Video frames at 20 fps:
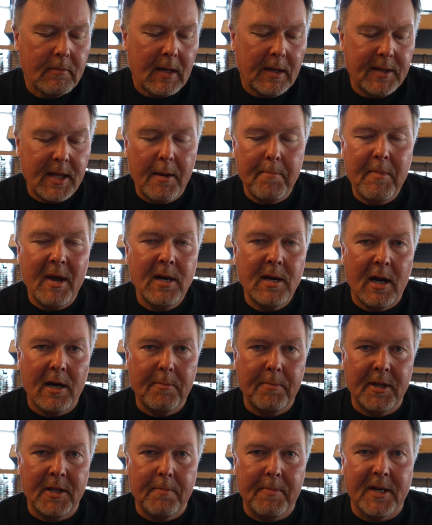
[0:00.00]
That may not
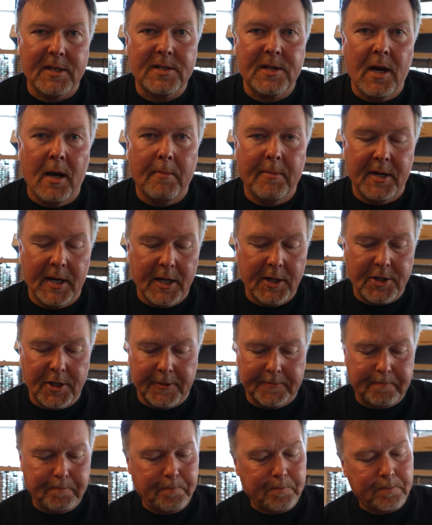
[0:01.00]
have been the best combination.
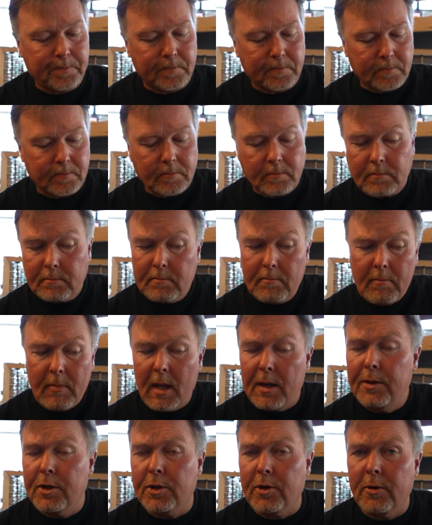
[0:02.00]

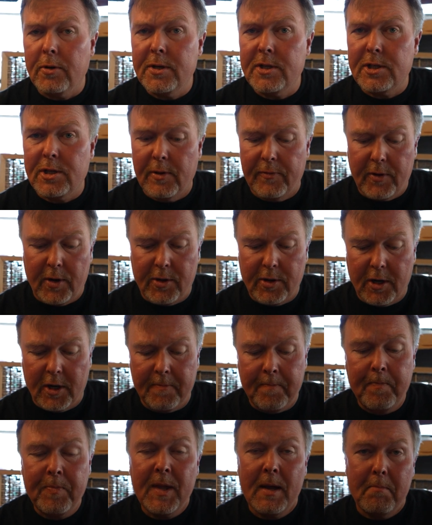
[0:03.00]
The curry is still very good,
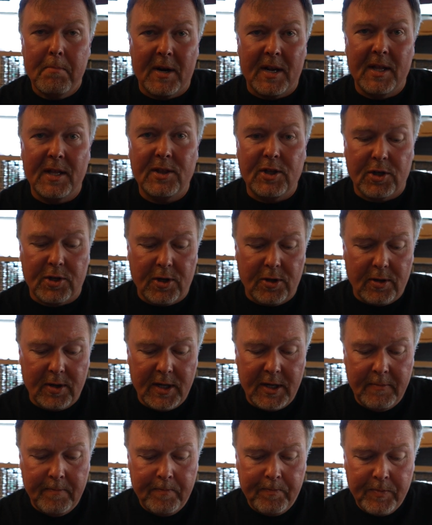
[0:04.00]
but I think the
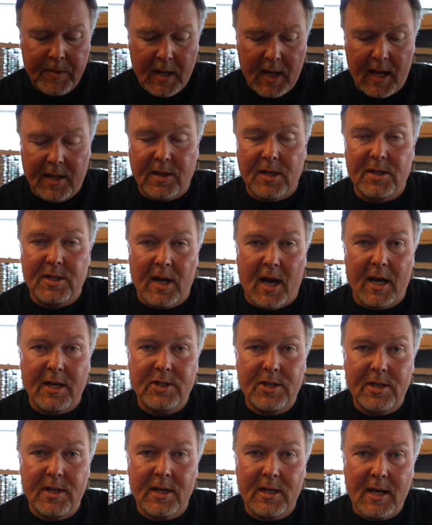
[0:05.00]
curry and the
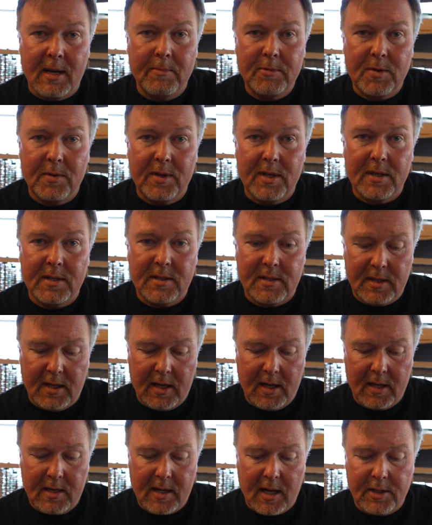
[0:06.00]
dashi that comes with this
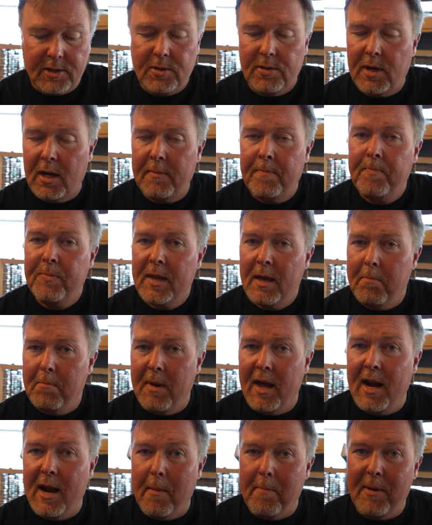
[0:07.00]
katsudon
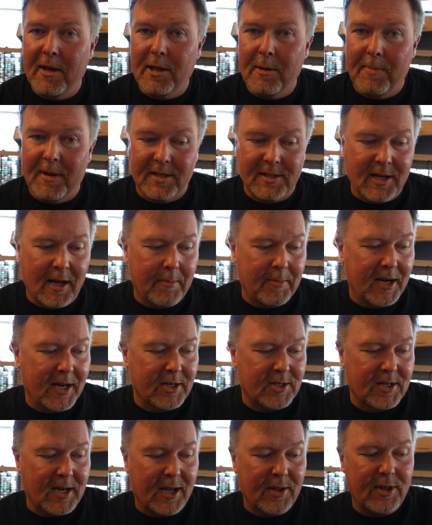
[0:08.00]
may not be the best
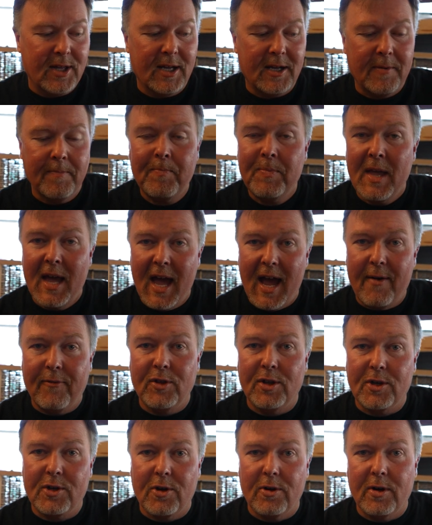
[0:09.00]
combination. I think having
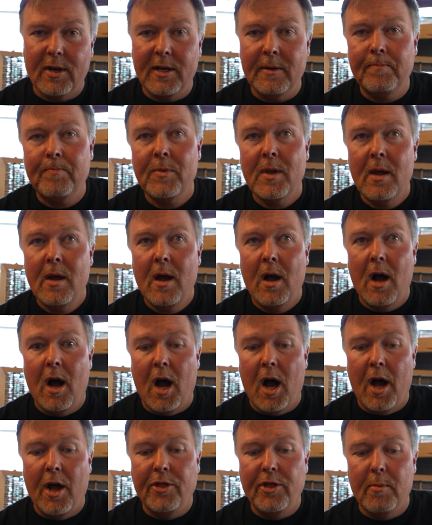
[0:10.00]
the curry
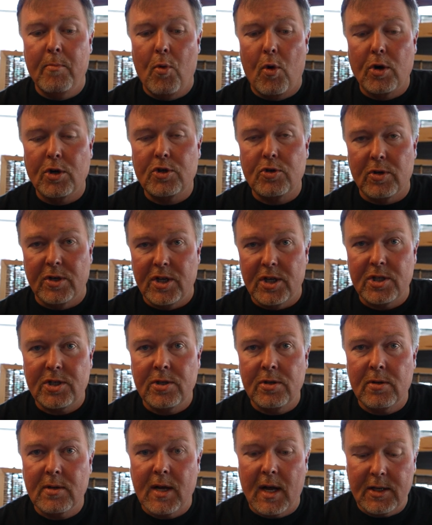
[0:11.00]
on the more
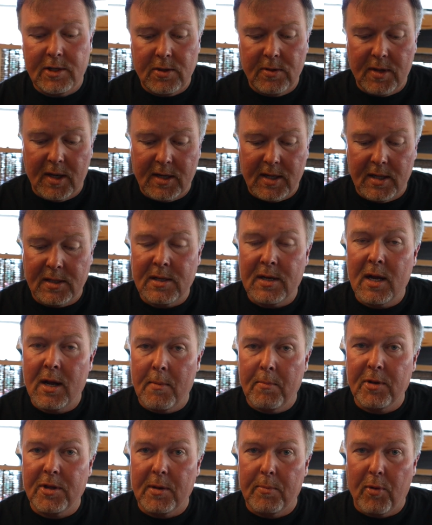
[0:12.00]
traditional katsu that doesn't
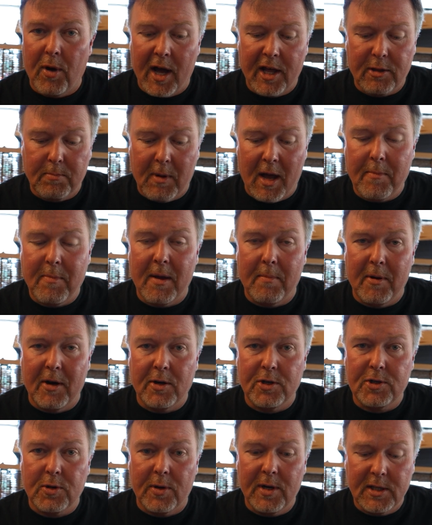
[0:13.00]
come with the broth might be a
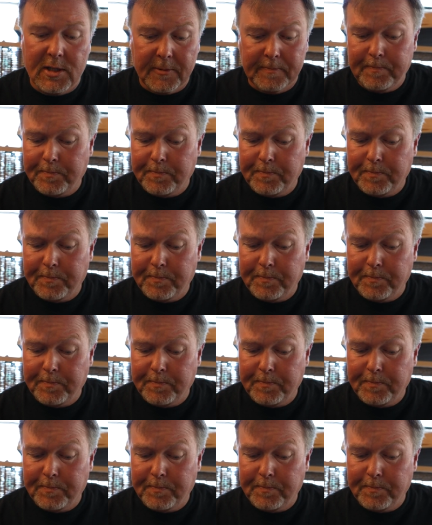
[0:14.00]
better choice.